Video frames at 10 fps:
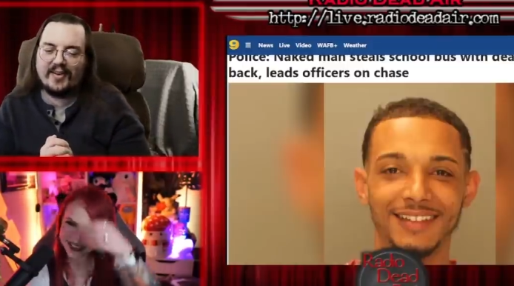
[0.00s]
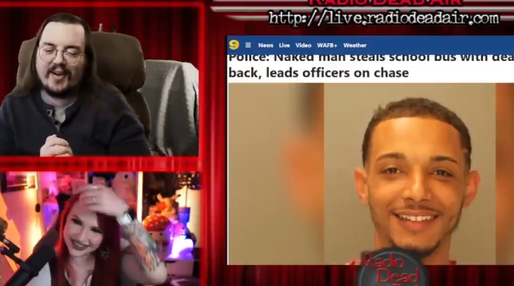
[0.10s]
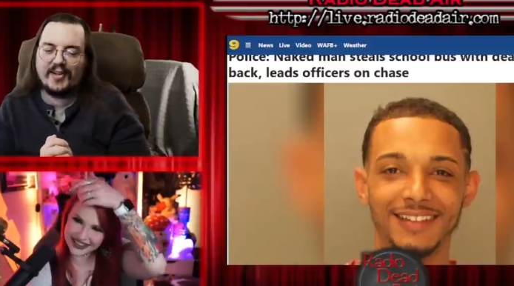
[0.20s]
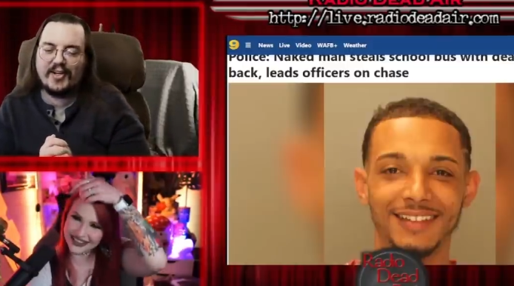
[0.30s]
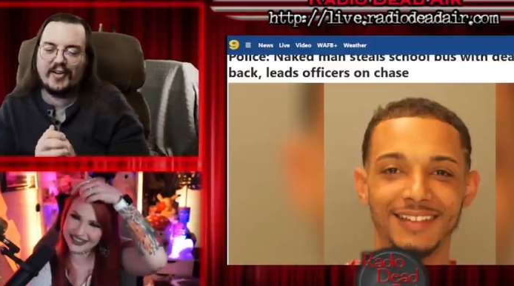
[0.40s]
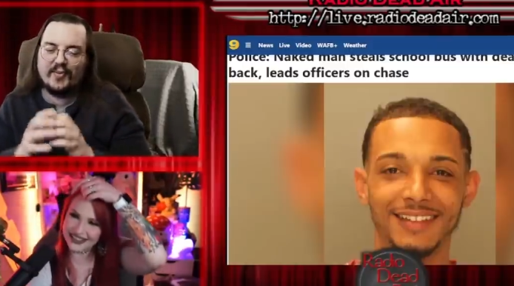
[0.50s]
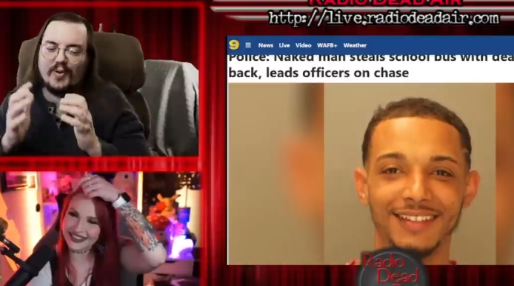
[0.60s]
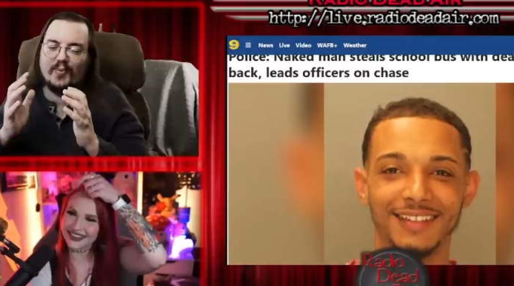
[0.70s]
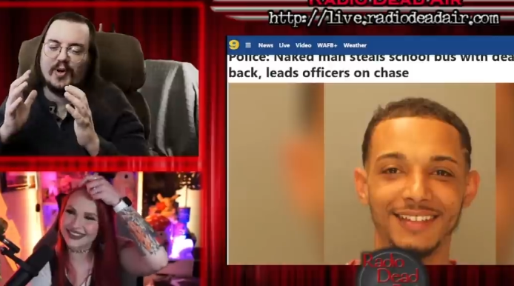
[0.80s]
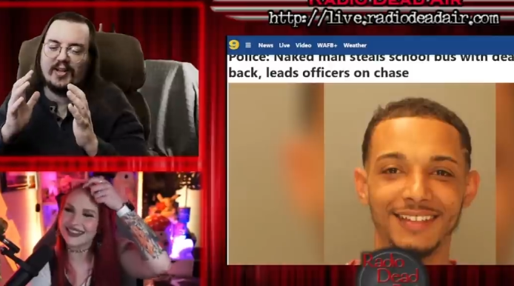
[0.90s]
Speaker 1: Gretchen,
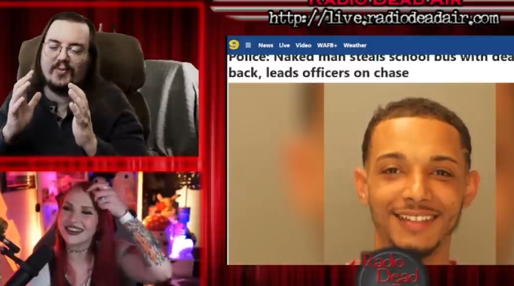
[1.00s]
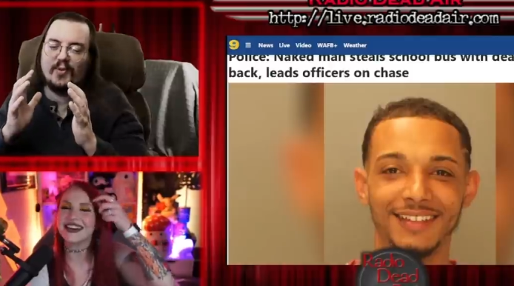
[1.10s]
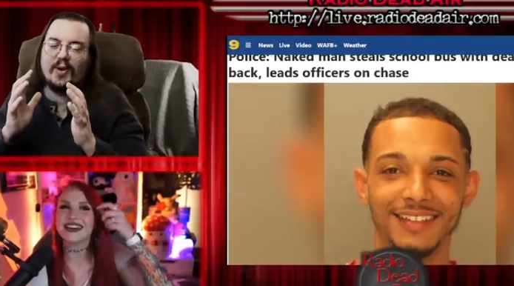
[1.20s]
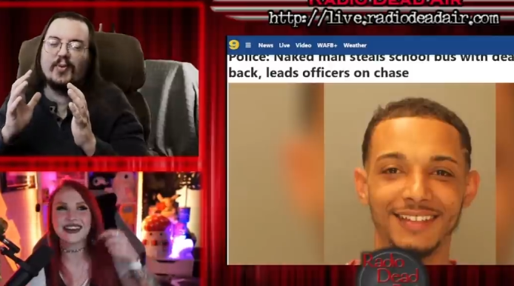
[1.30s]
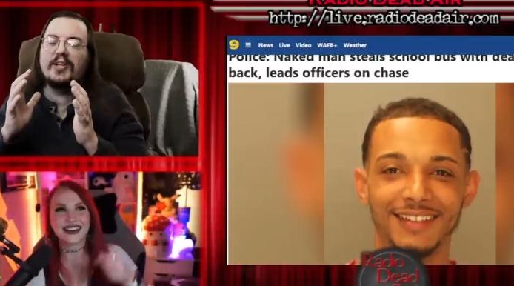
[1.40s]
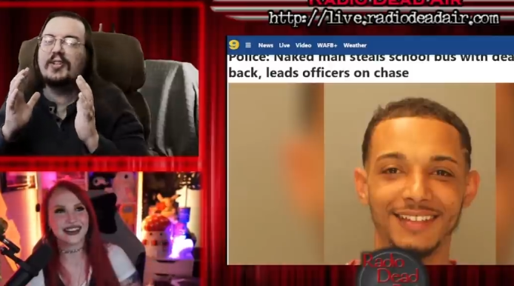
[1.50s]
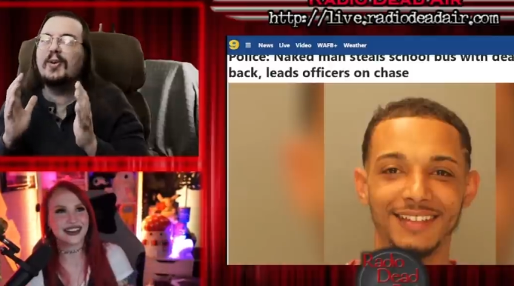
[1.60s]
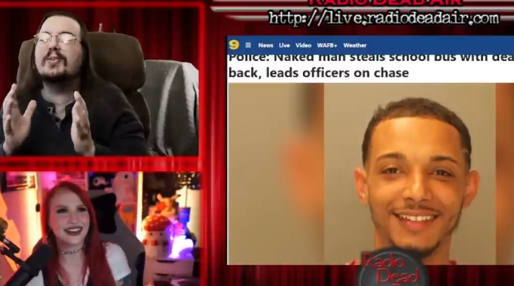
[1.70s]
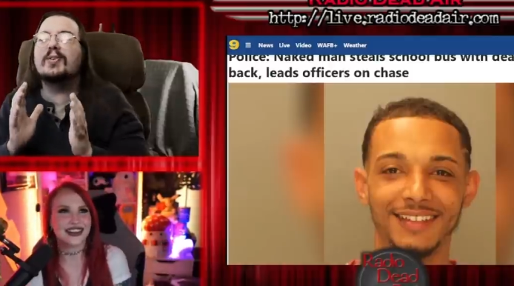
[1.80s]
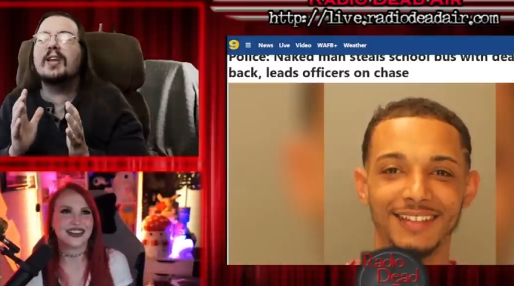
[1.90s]
when
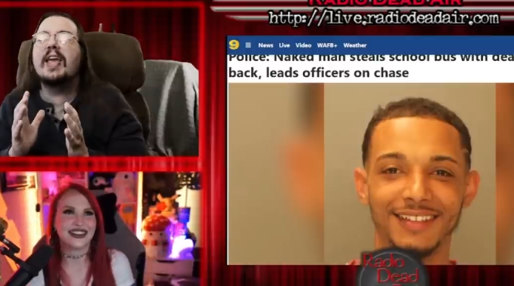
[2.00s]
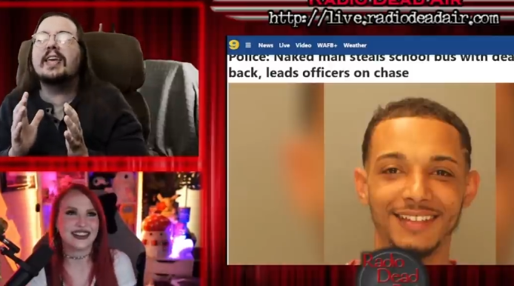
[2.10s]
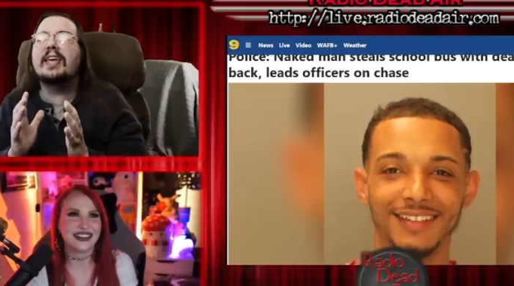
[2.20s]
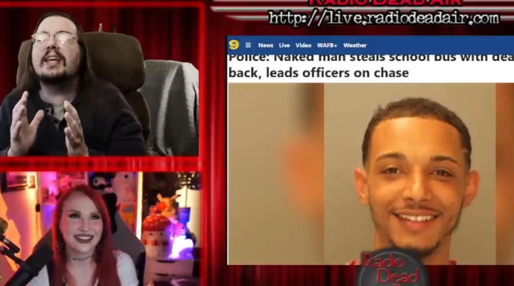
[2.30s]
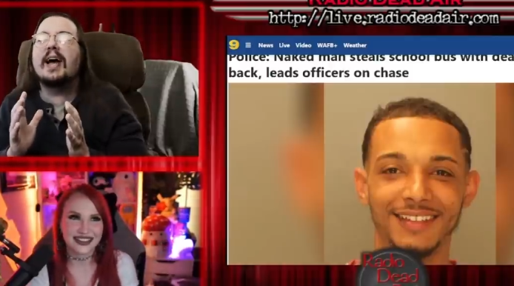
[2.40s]
dudes are naked,